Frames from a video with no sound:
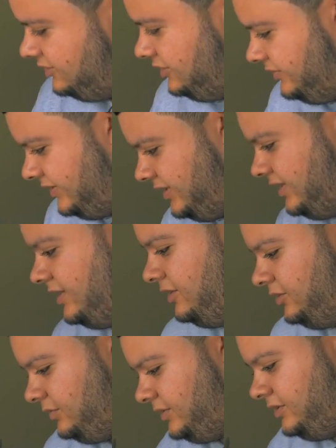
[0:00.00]
is already getting
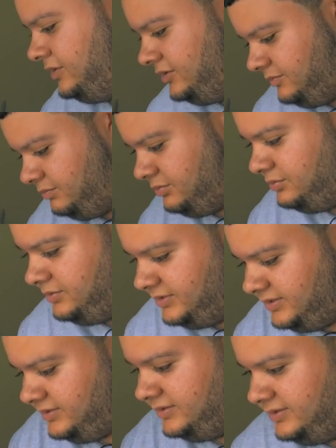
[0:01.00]
the windows
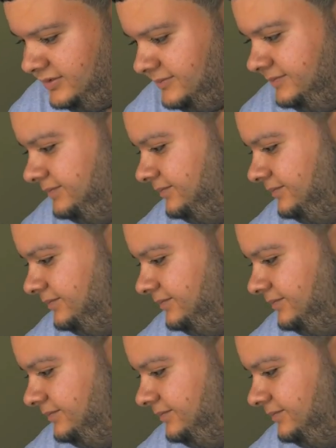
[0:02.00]
pretty clean.